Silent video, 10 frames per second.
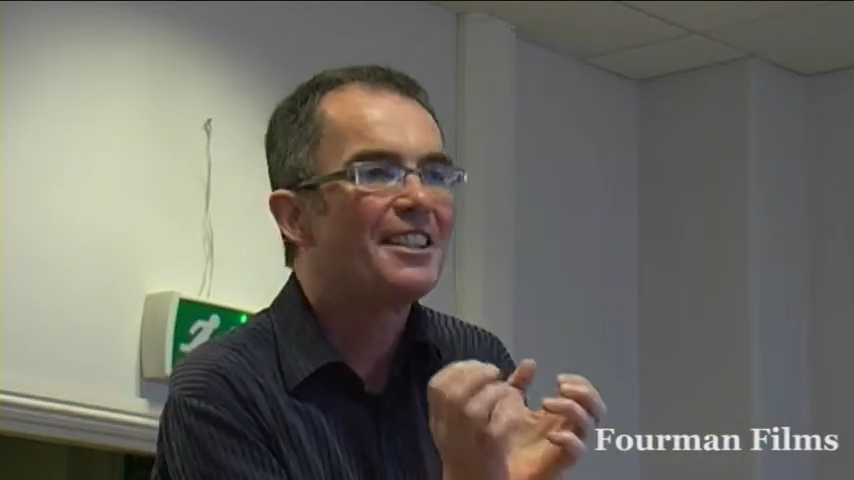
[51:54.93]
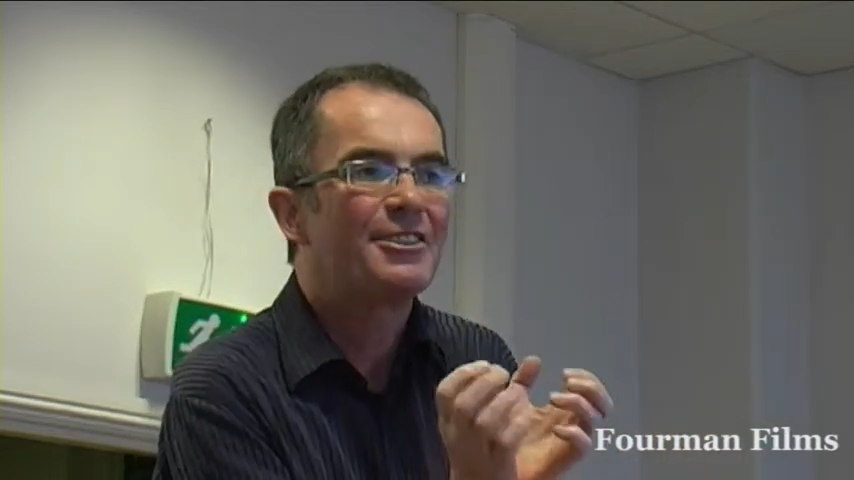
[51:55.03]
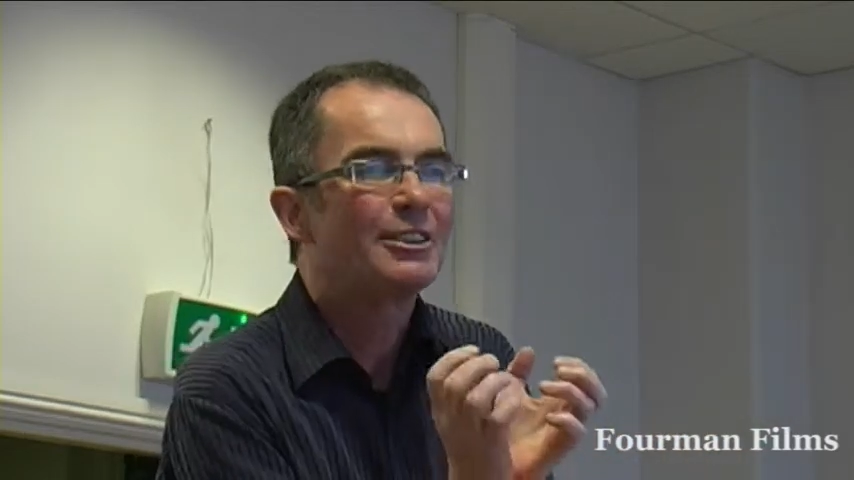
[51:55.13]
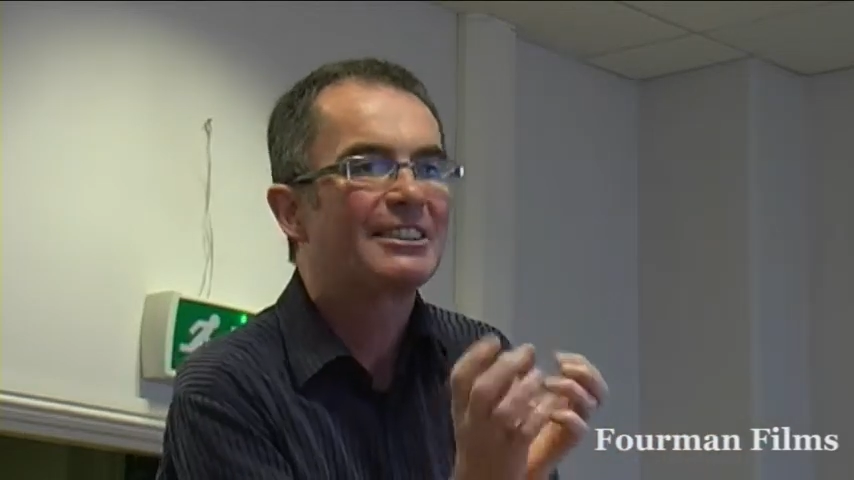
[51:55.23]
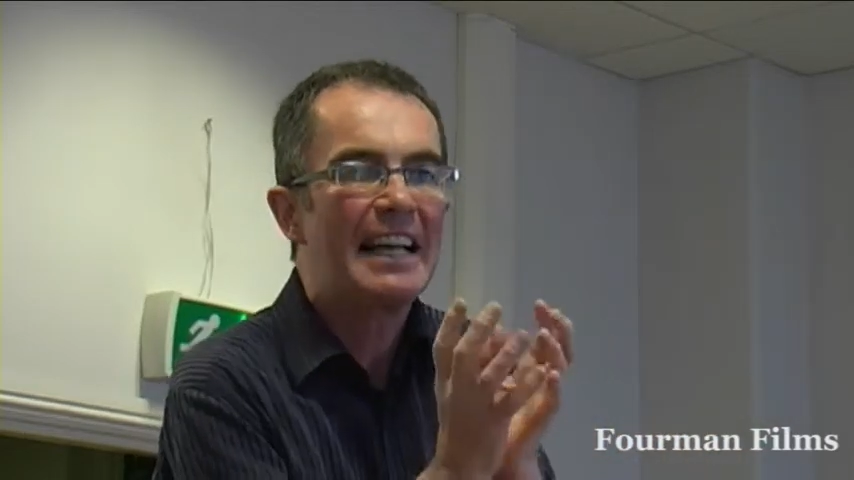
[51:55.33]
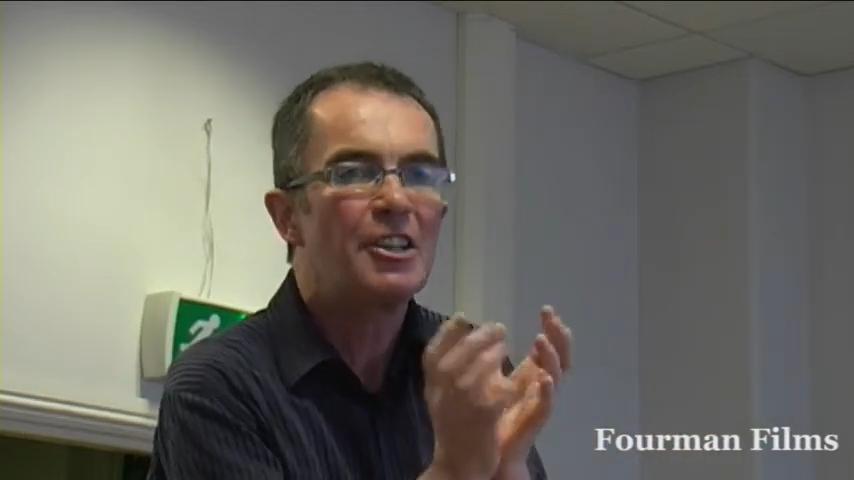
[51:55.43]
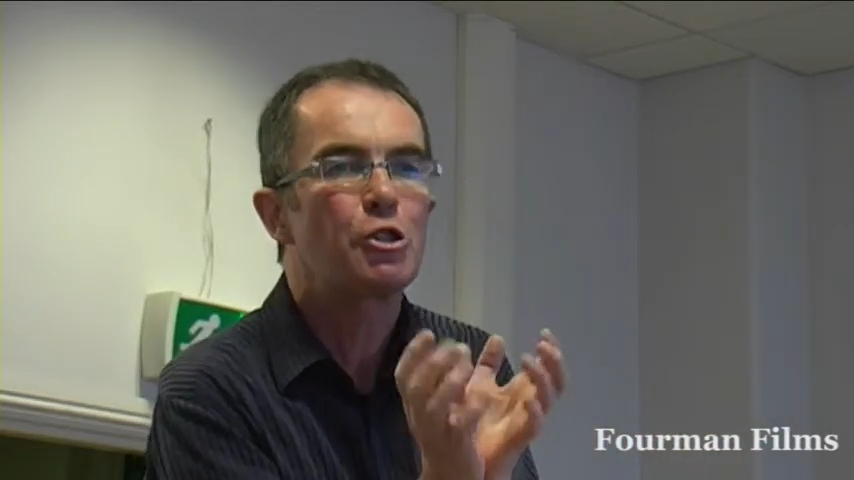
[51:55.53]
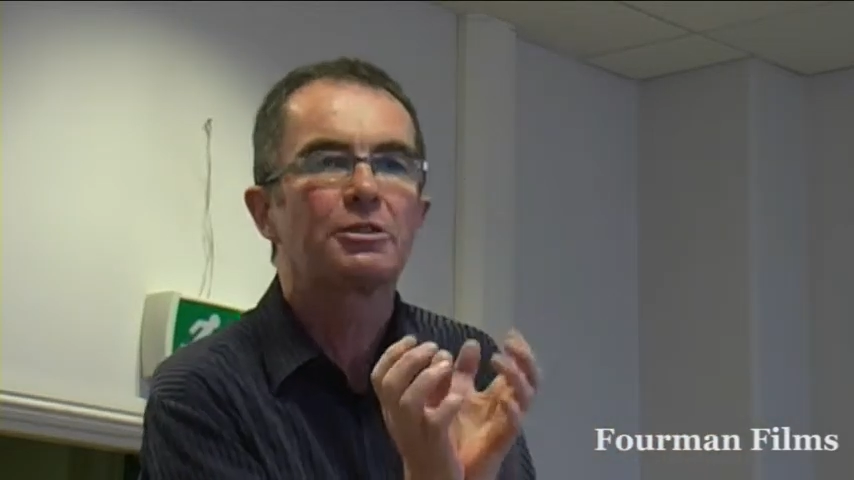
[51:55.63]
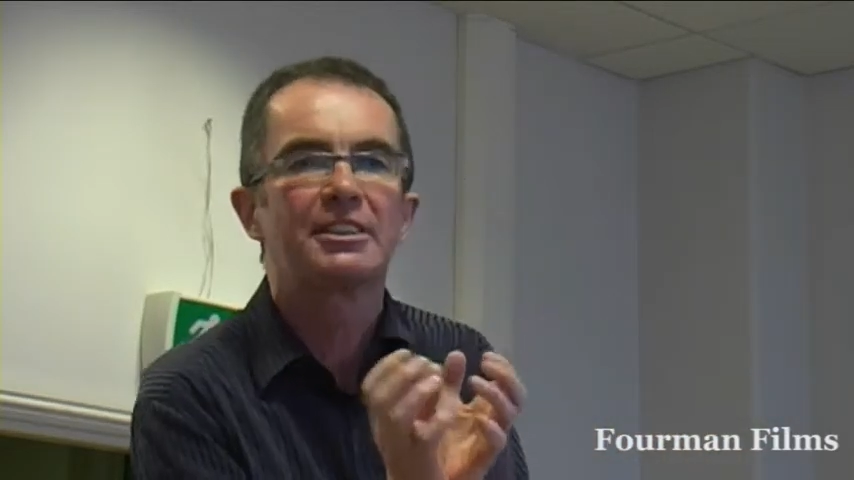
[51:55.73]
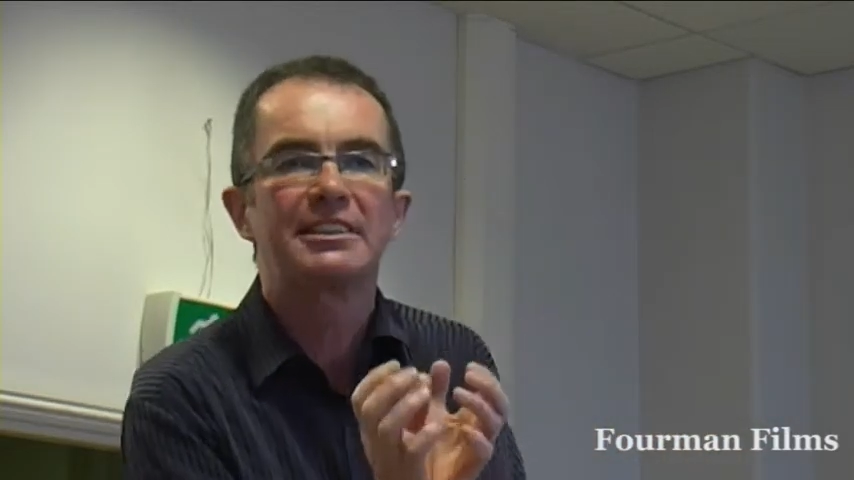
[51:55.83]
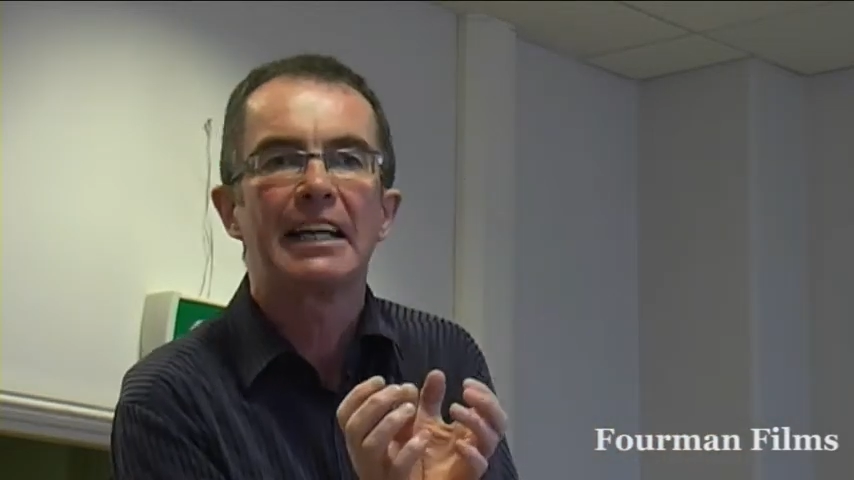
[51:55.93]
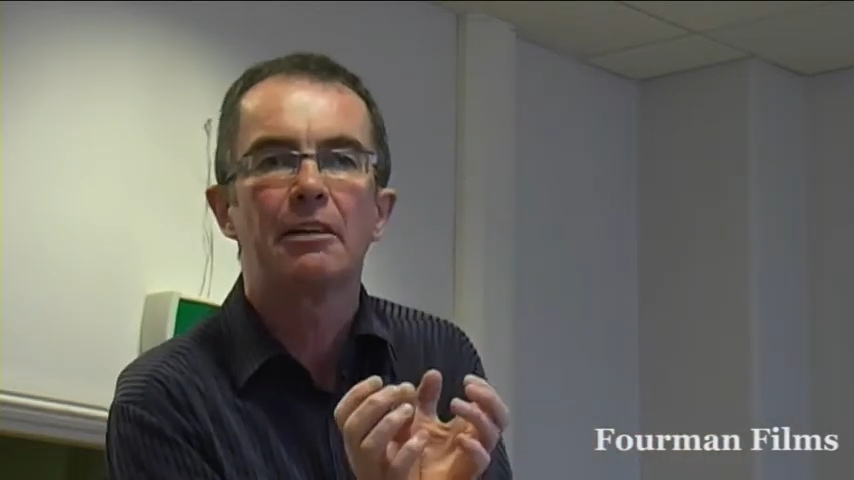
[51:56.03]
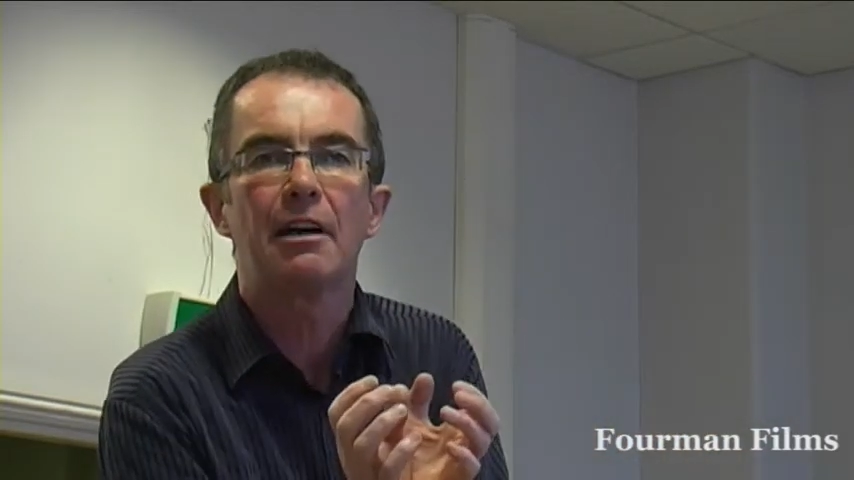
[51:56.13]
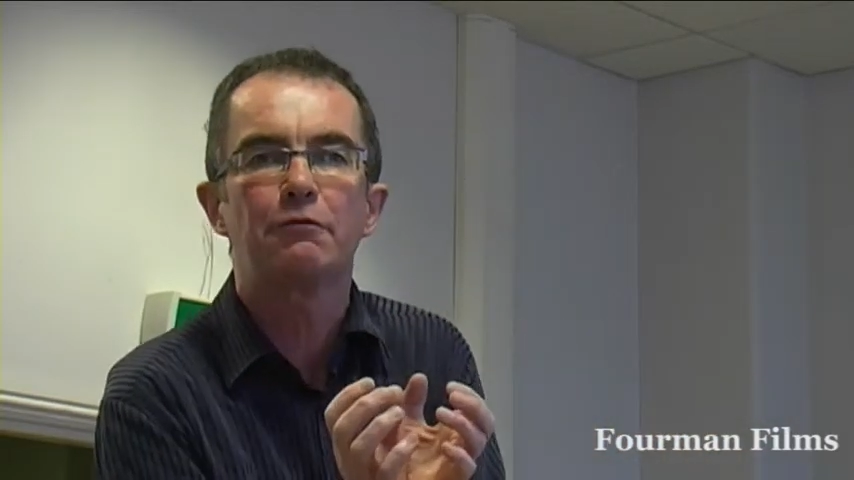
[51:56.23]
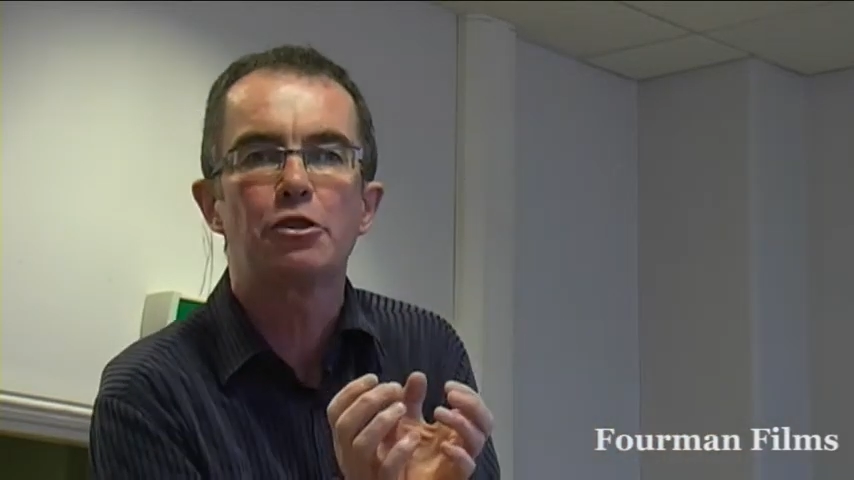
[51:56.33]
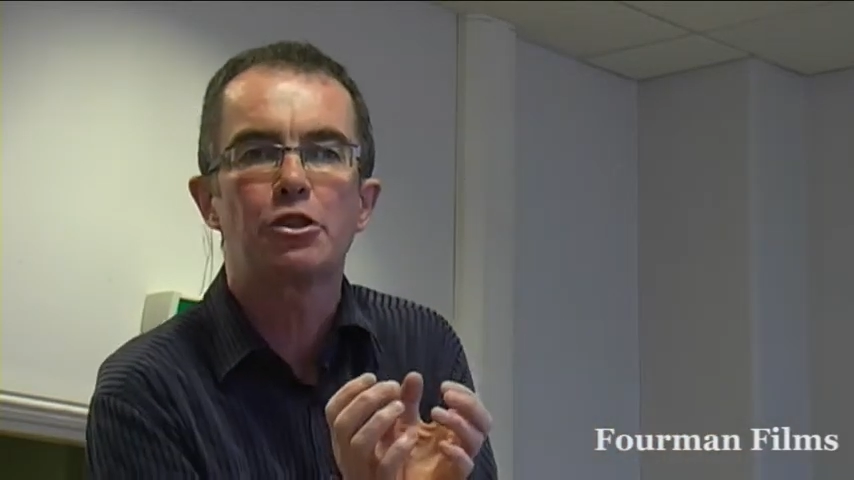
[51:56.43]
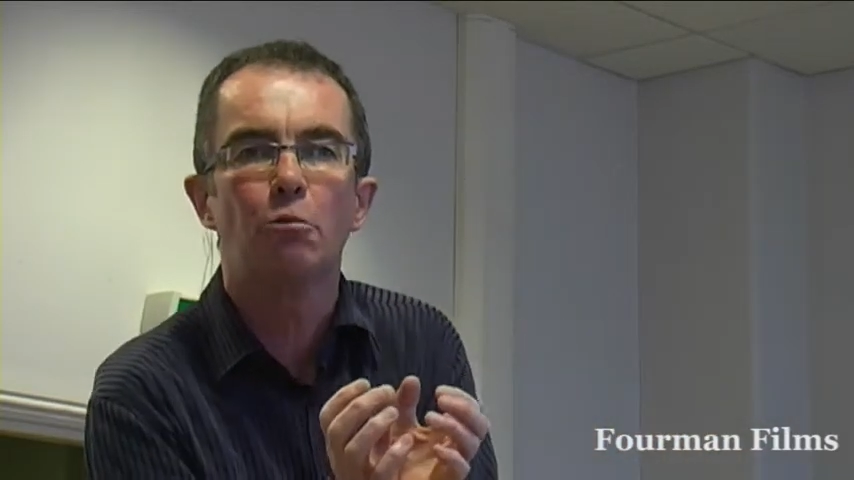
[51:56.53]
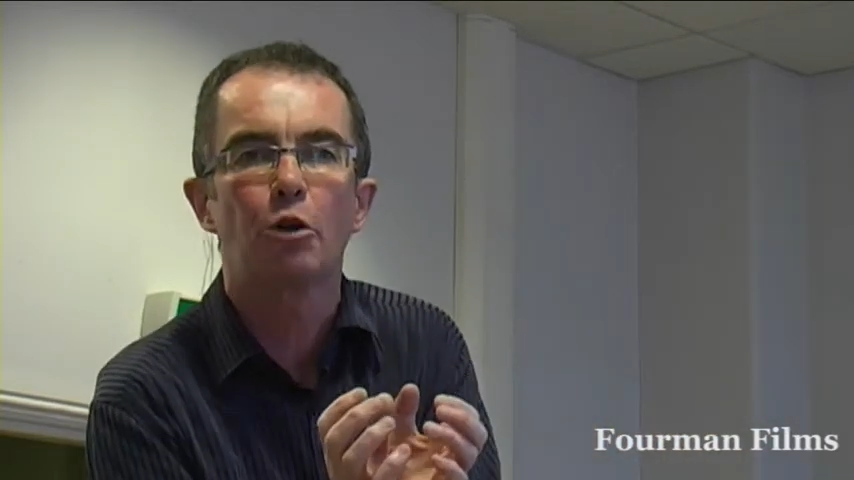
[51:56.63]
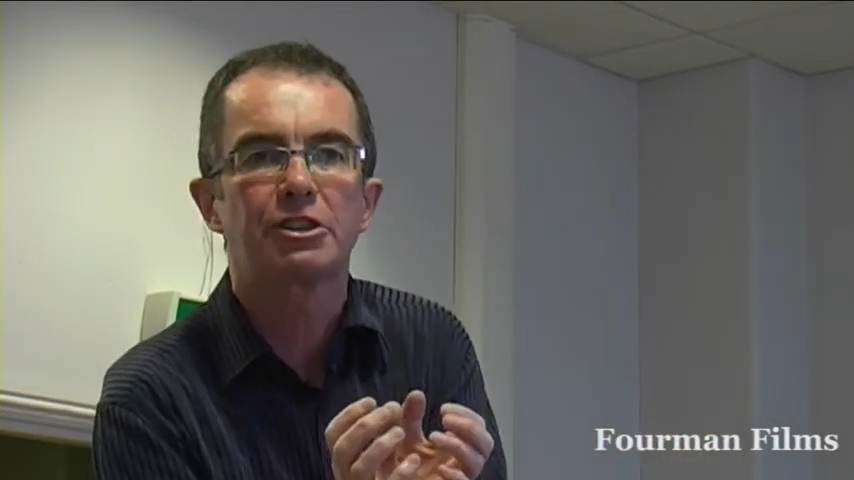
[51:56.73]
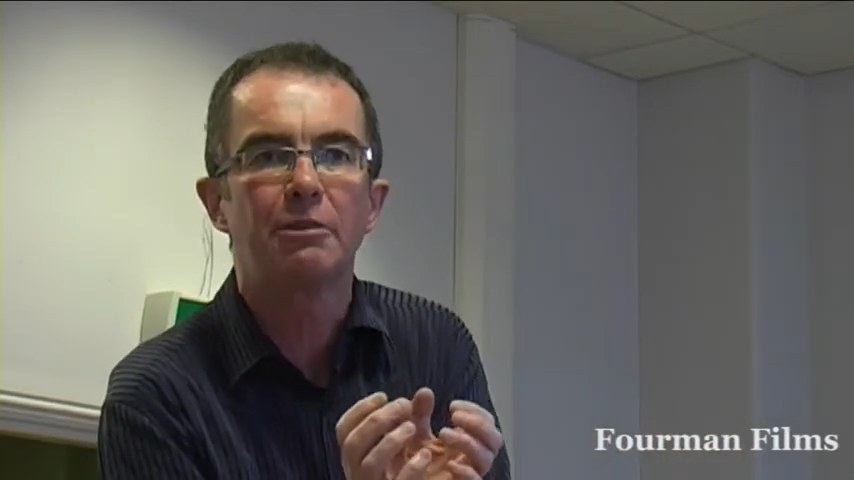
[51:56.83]
It's not central to the state and revolution
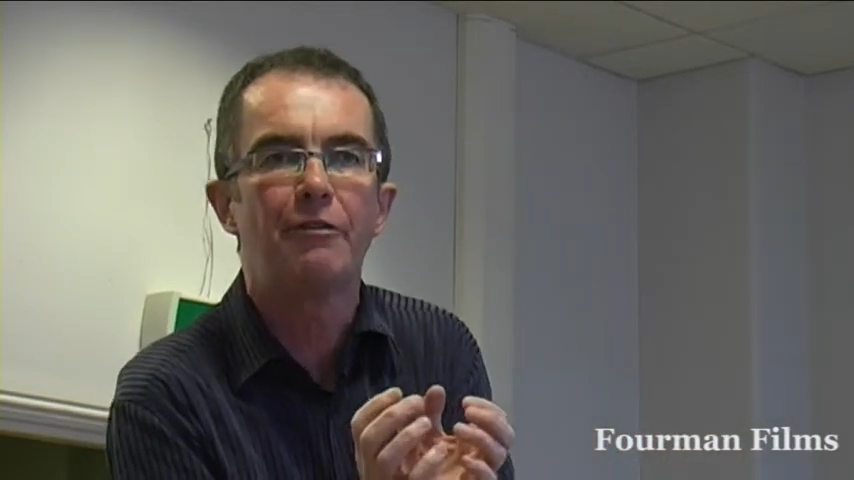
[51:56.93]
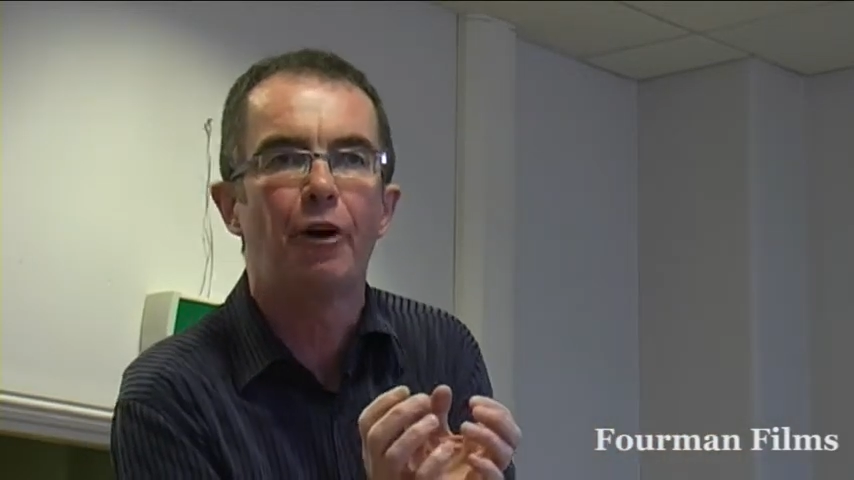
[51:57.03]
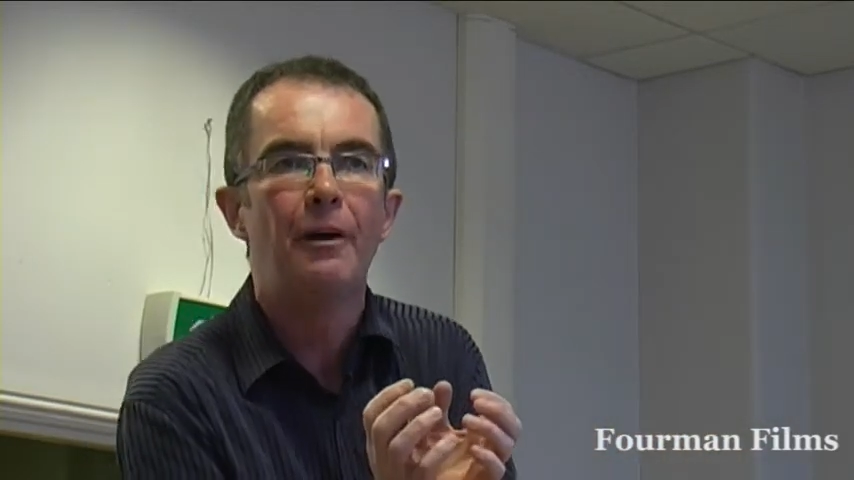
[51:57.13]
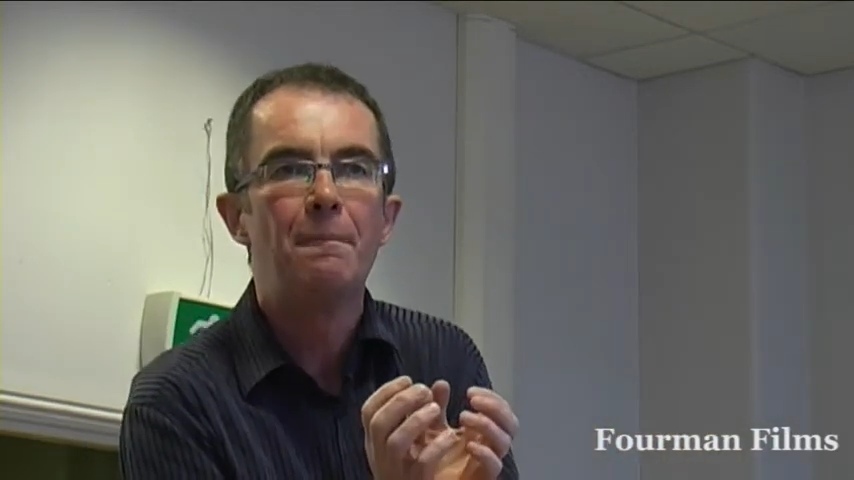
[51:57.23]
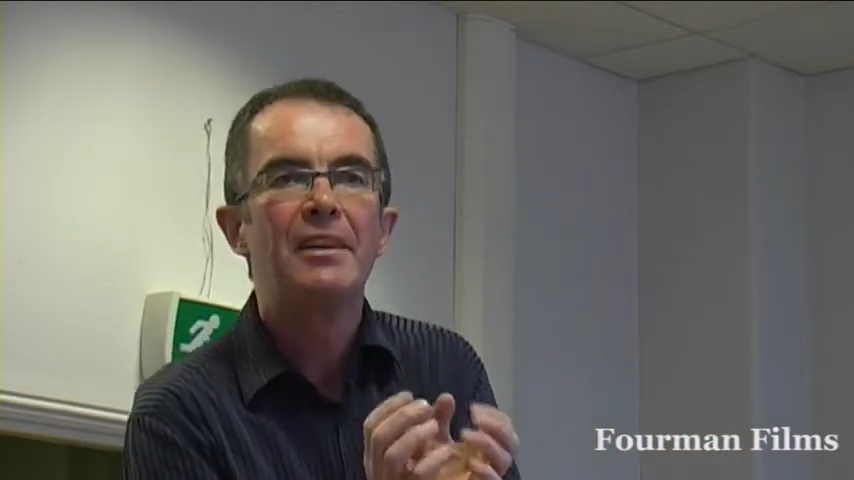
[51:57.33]
whatsoever.